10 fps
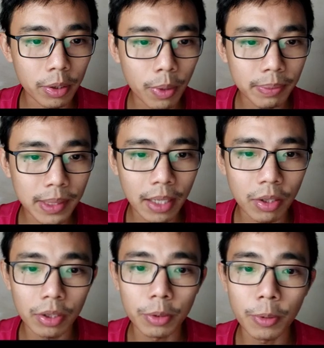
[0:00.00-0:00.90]
a real website,
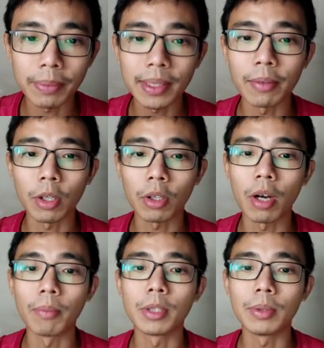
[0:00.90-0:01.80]
not a real
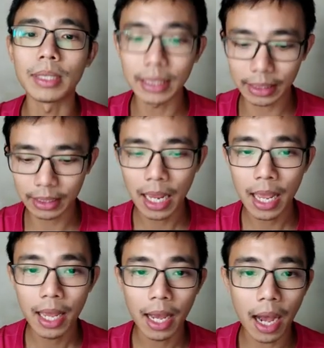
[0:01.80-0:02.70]
website.com. So this
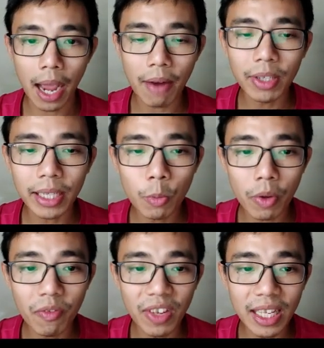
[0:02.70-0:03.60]
everything
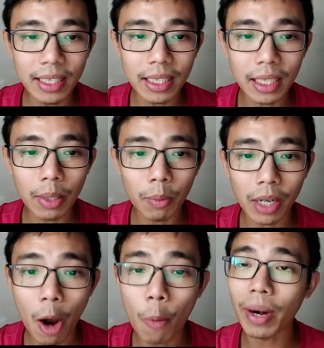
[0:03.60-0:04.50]
within the
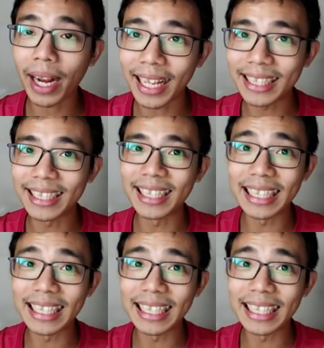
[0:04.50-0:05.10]
round bracket here